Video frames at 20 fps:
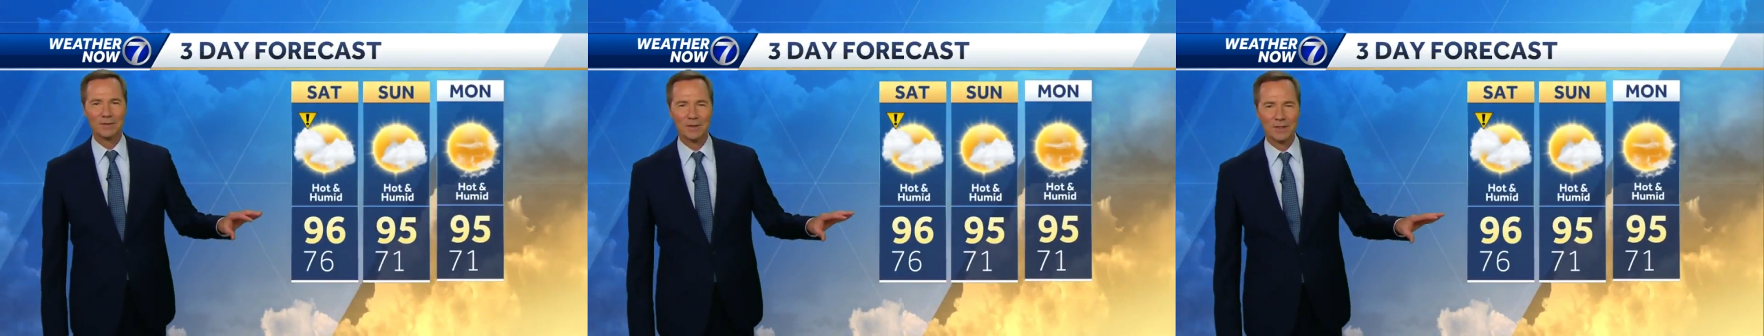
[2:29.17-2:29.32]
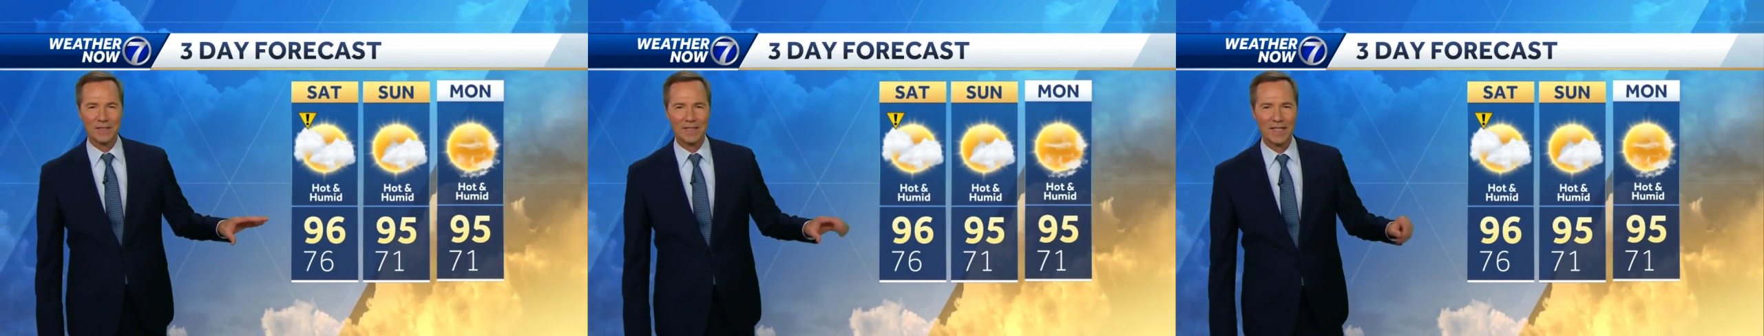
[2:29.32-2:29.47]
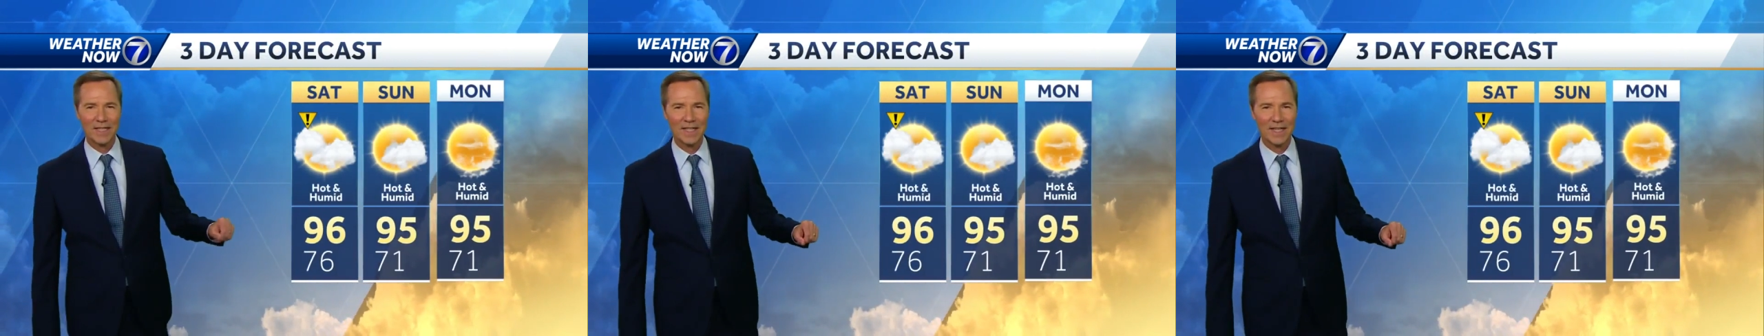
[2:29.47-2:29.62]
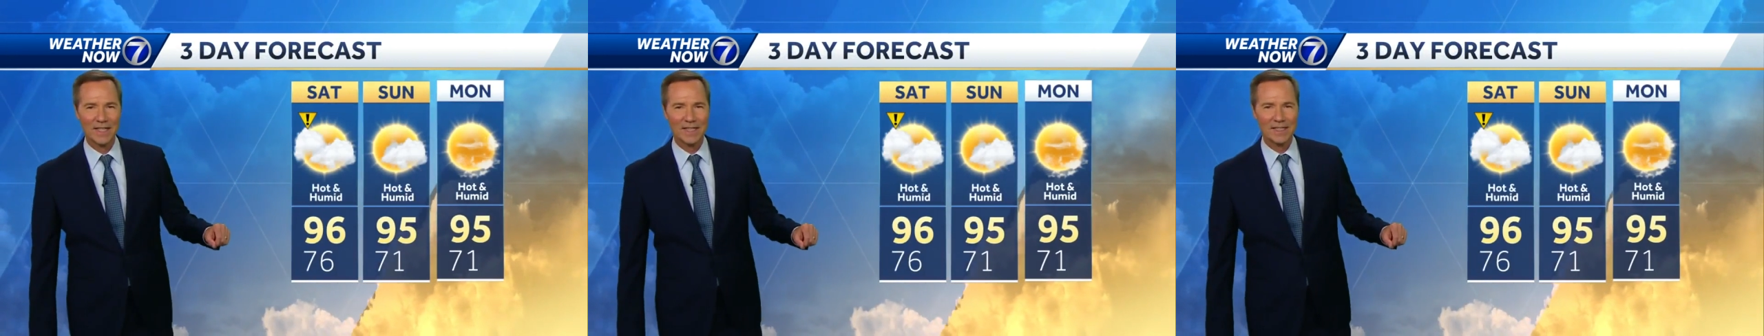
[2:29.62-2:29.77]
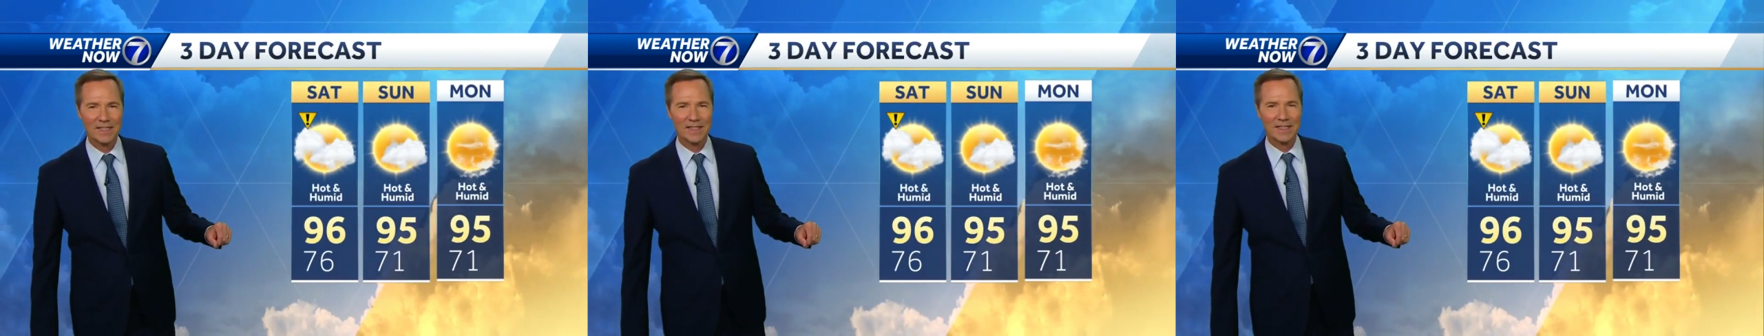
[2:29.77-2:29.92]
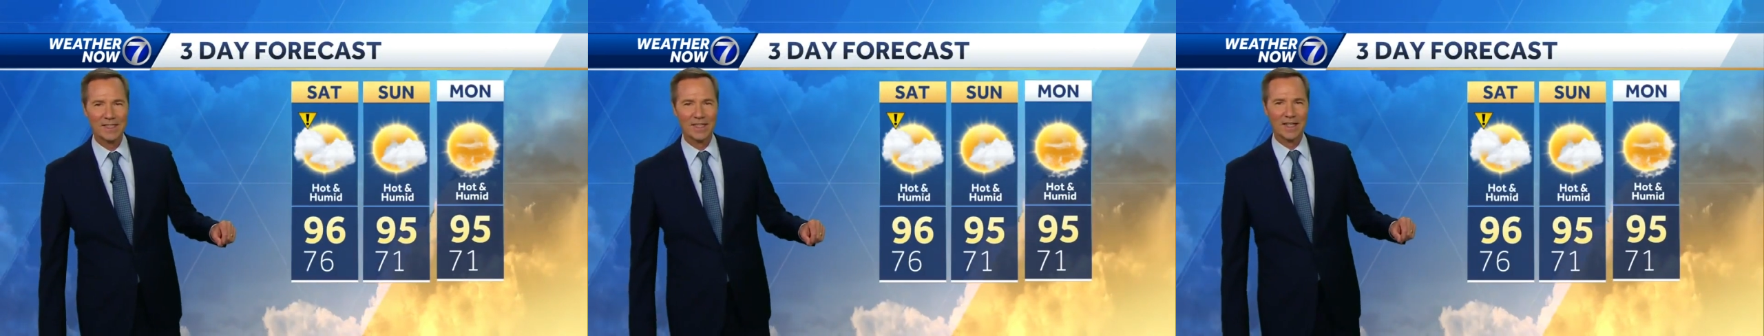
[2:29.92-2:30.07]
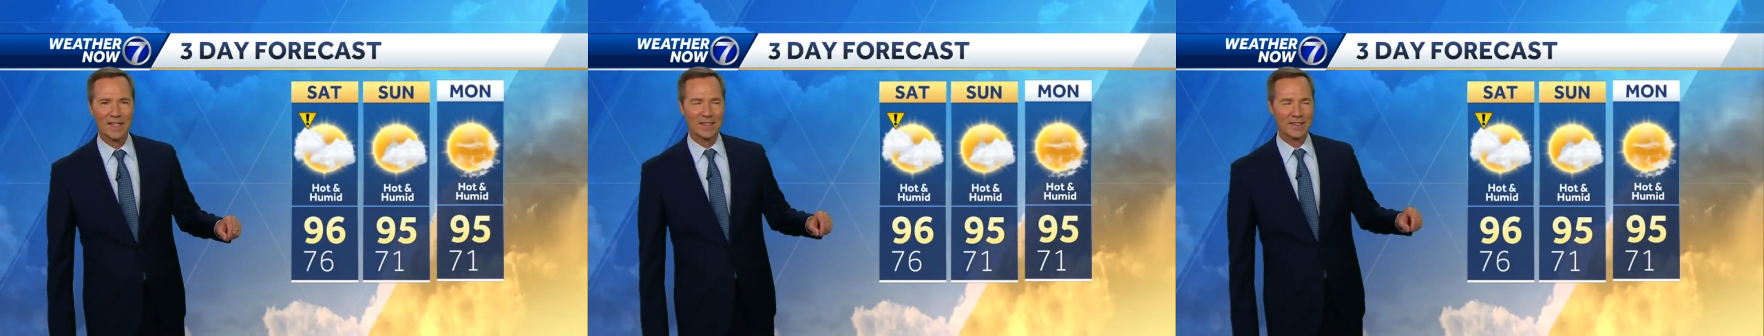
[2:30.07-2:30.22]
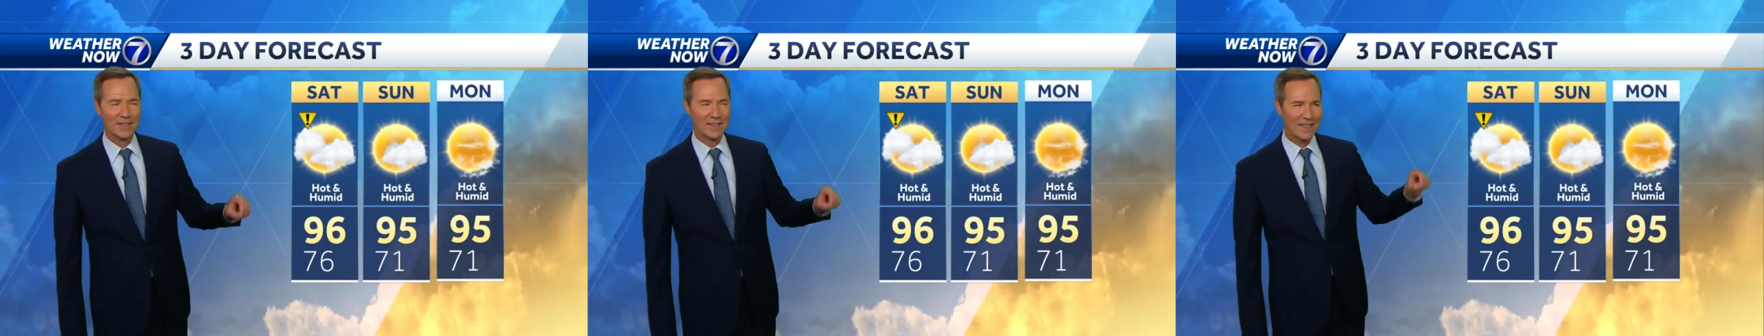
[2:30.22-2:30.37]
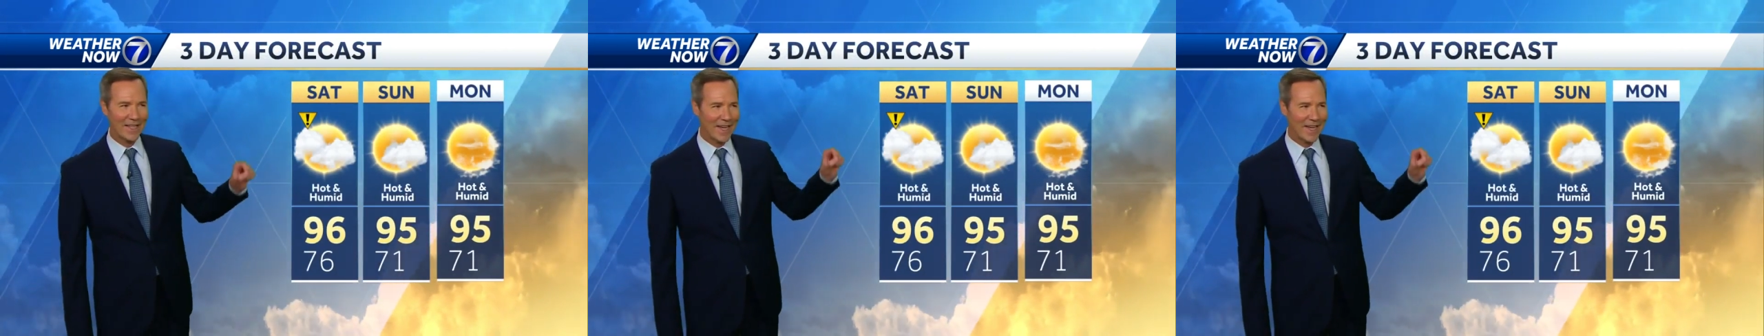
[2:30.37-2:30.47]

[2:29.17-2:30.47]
we'll say 96.